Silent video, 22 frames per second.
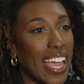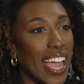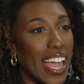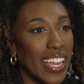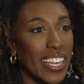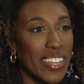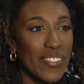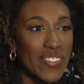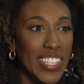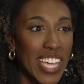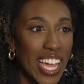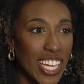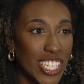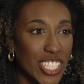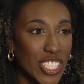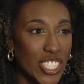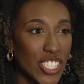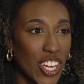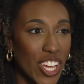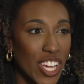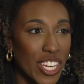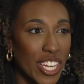kind of
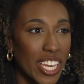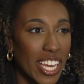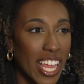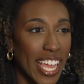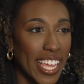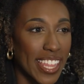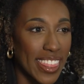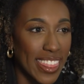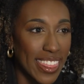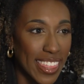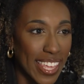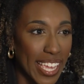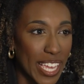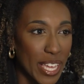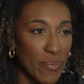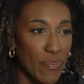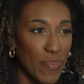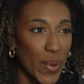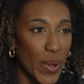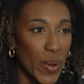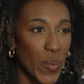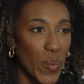touched on it i
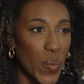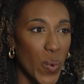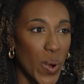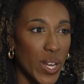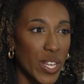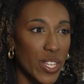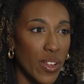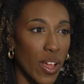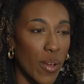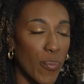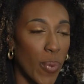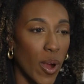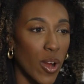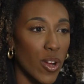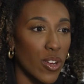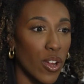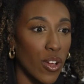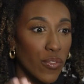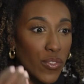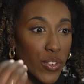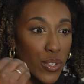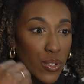think but what part
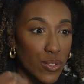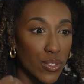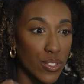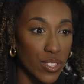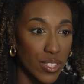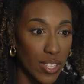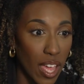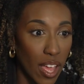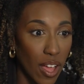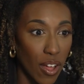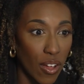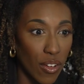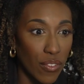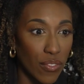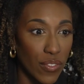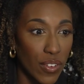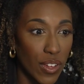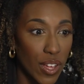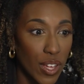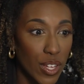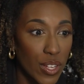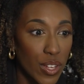of
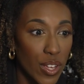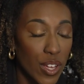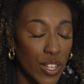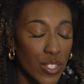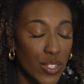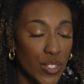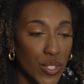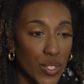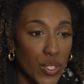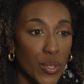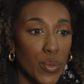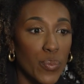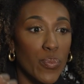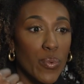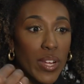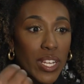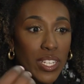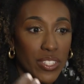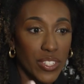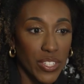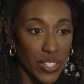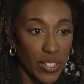yourself do you
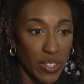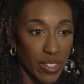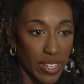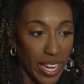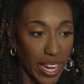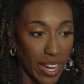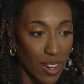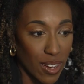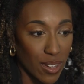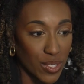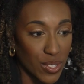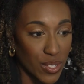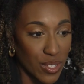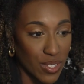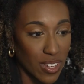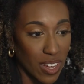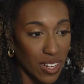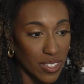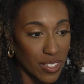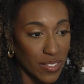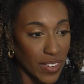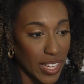bring to your character,
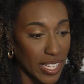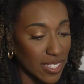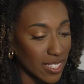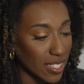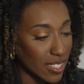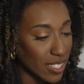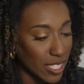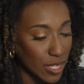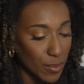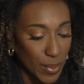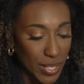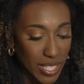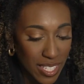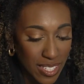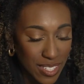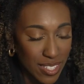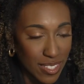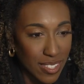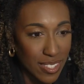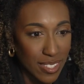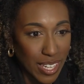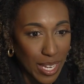Dr. Vance? Because he's been
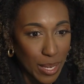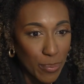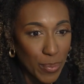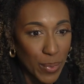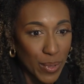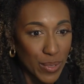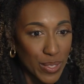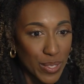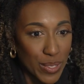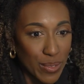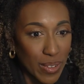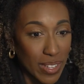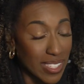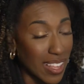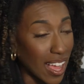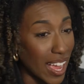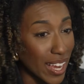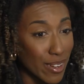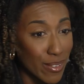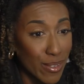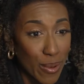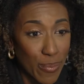such a staple to us.
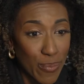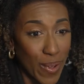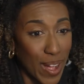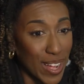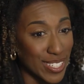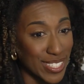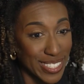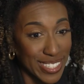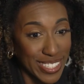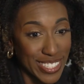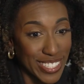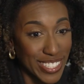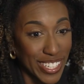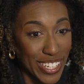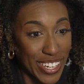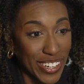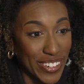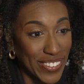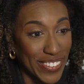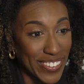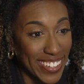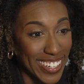I grew up watching the
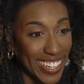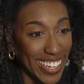show.